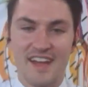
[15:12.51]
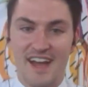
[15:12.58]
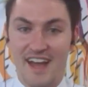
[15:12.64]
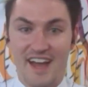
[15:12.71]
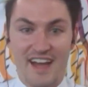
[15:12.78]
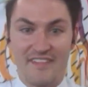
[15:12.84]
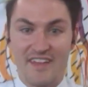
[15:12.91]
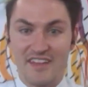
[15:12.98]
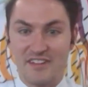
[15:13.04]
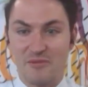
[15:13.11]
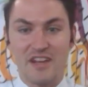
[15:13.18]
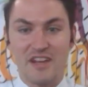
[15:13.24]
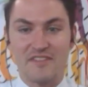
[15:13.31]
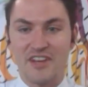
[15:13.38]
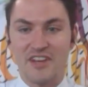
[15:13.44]
And then you
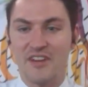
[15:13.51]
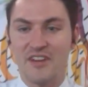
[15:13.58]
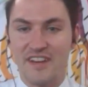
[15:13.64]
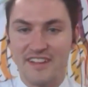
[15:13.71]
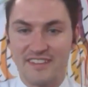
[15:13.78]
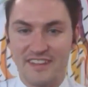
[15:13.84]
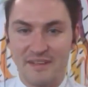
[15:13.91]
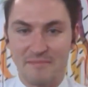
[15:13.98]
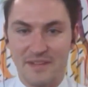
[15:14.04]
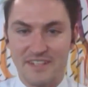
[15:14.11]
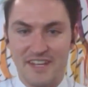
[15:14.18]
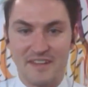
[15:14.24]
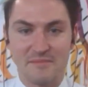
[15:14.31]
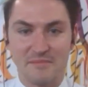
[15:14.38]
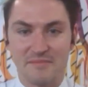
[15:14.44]
won't even know that it's
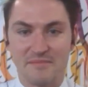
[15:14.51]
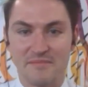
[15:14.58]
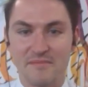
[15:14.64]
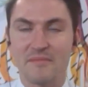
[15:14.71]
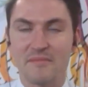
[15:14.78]
been done